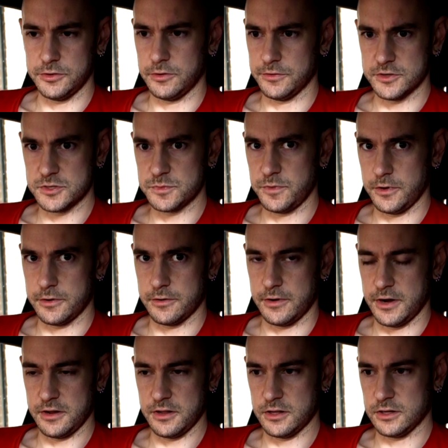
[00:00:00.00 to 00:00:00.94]
you on the spot
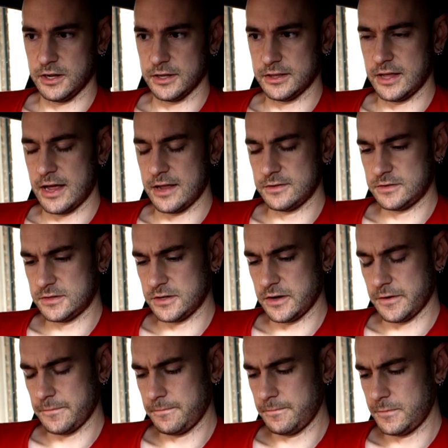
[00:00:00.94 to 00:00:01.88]
or anything like that.
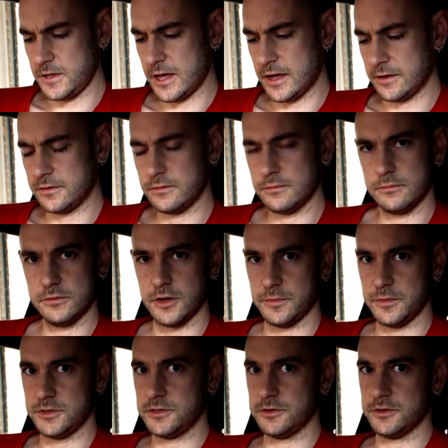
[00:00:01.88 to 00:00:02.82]
So yeah,
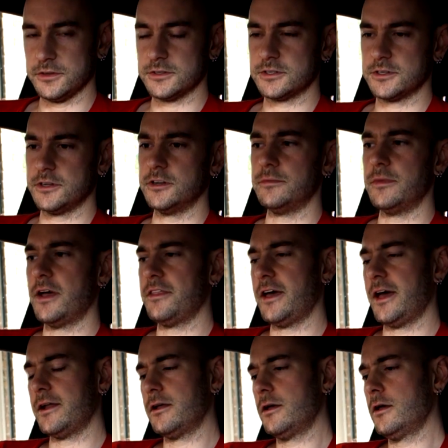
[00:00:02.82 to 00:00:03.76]
don't be too concerned about
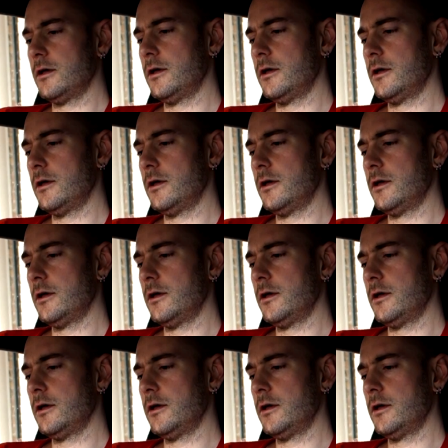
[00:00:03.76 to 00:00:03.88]
that.